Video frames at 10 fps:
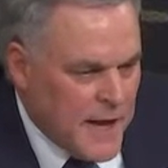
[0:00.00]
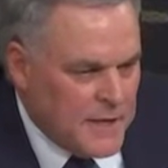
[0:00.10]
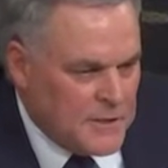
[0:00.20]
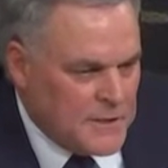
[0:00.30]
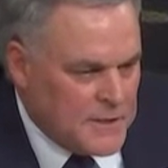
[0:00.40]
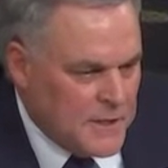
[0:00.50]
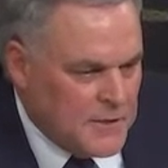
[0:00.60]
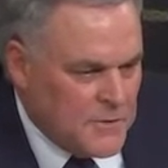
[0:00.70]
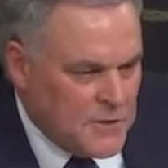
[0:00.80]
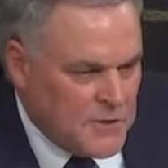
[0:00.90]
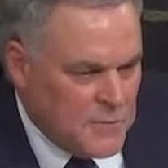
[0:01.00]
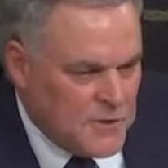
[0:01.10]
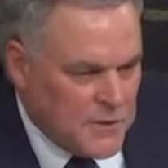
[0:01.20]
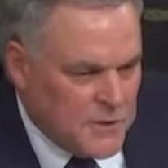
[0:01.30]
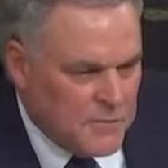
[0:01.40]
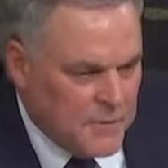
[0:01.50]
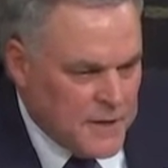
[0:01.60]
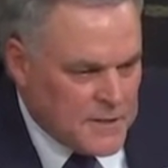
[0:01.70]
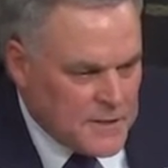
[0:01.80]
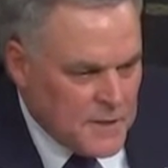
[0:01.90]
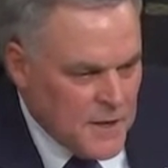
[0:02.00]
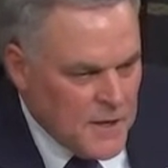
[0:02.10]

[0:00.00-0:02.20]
agency to assume certain risks.